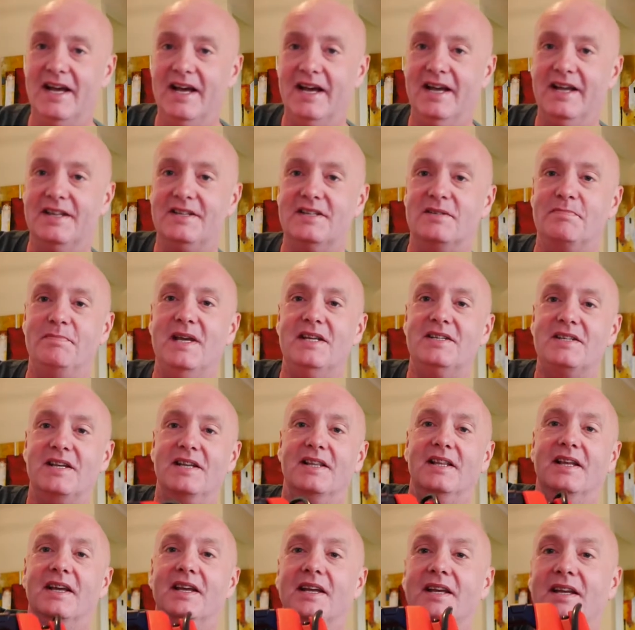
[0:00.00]
It's
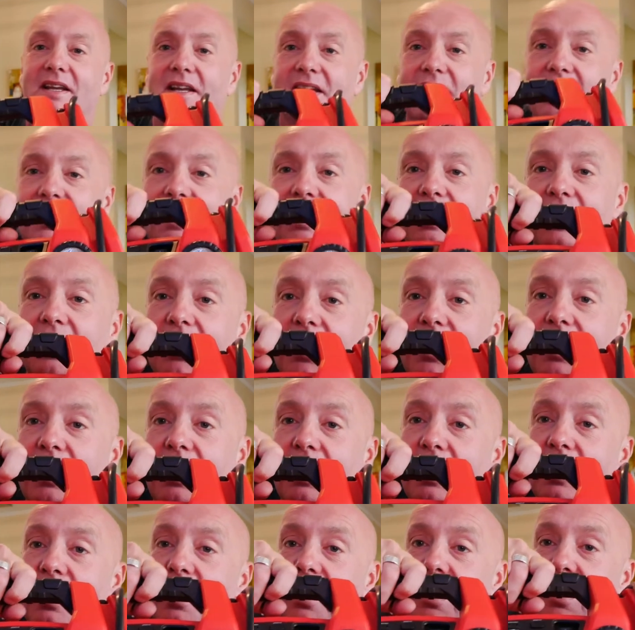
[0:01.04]
basically
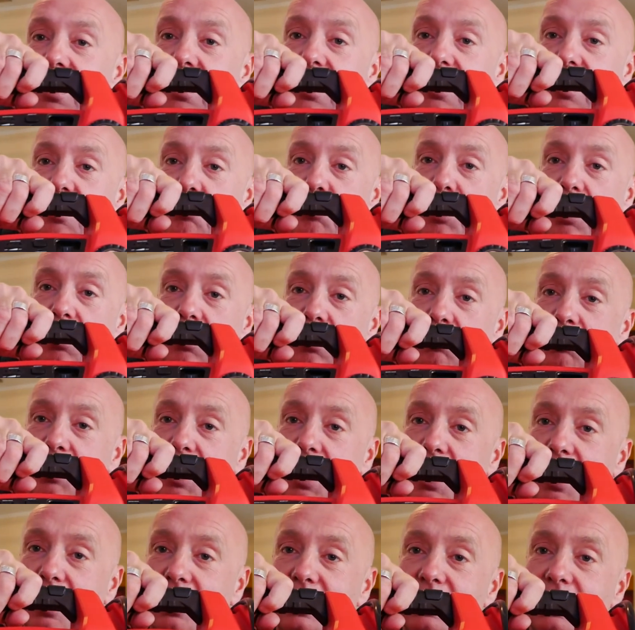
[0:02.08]
uh, a power
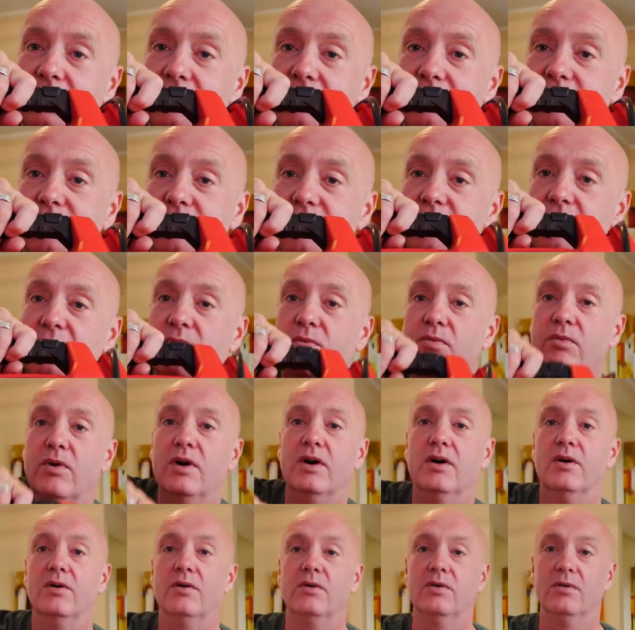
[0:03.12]
pack that
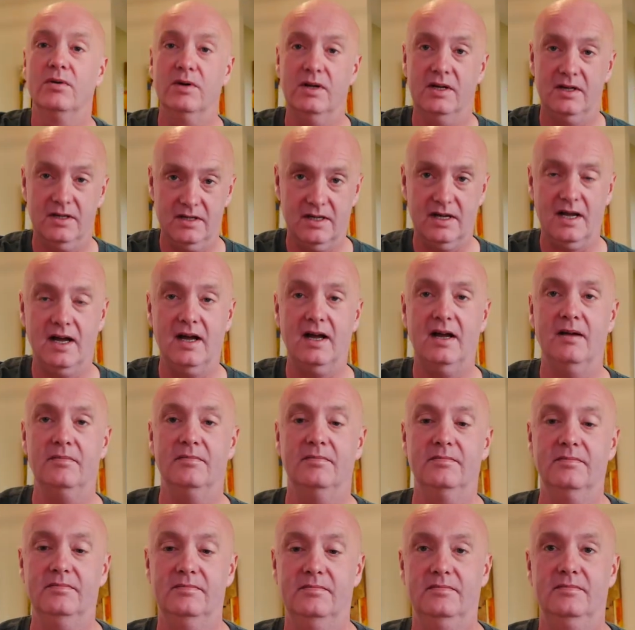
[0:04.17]
will
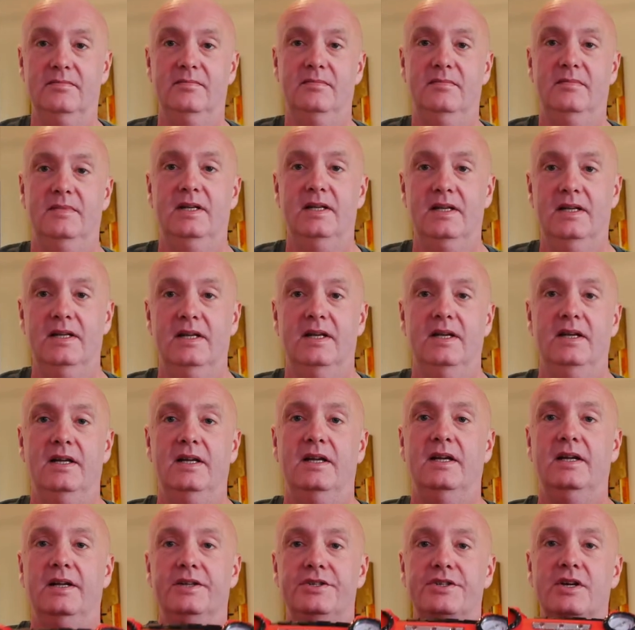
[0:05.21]
um,
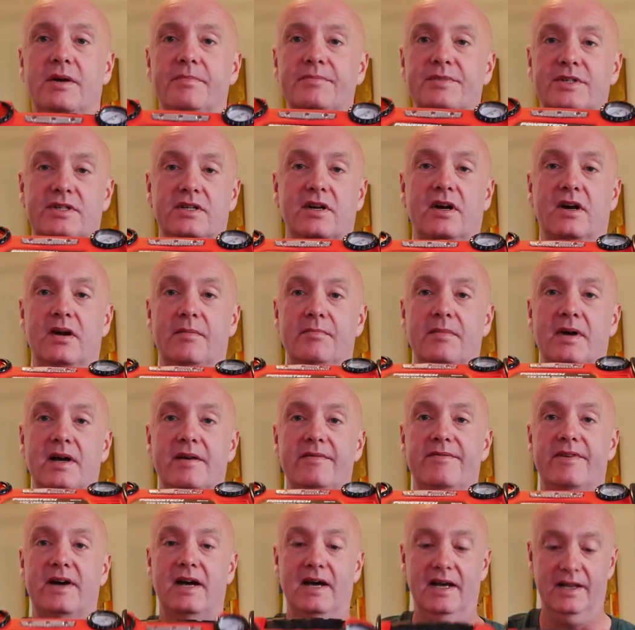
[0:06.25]
jump start my
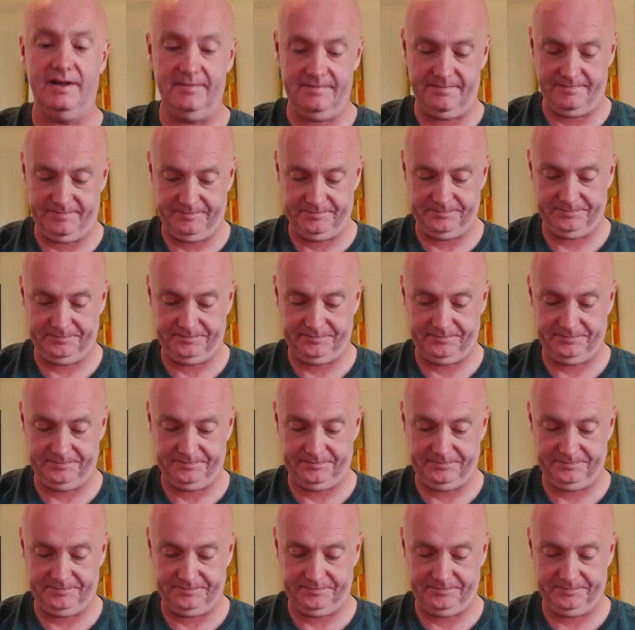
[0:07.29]
van.